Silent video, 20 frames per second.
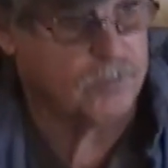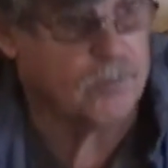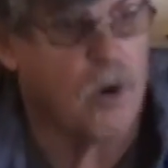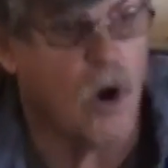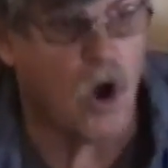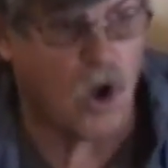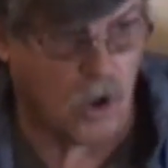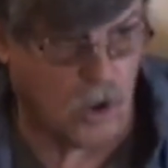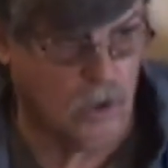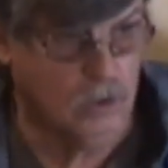
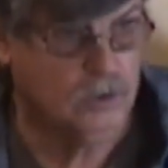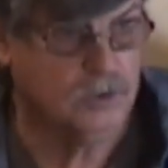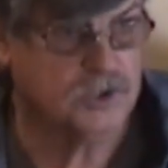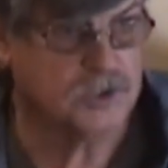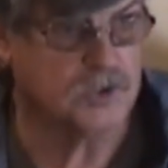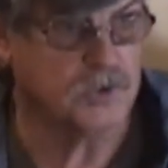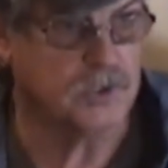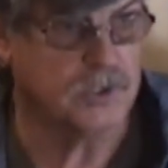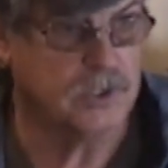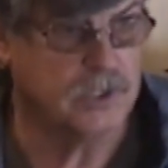Paul,
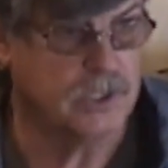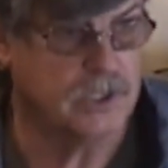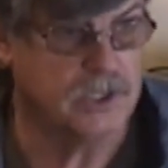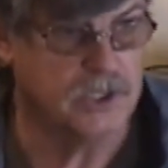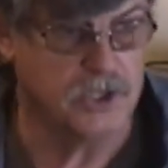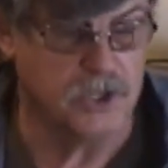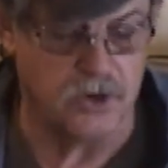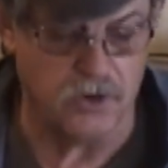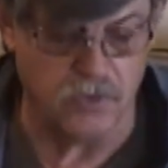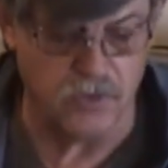so
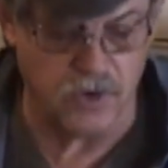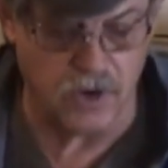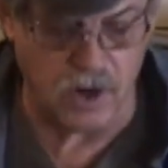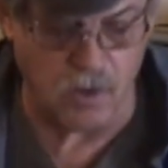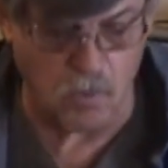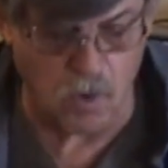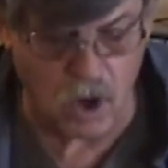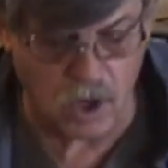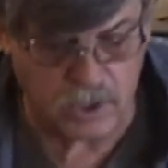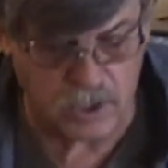they're not
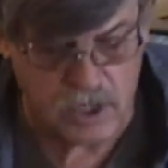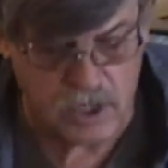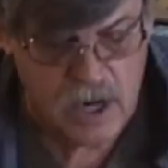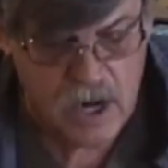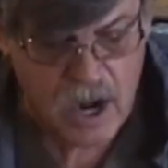walking.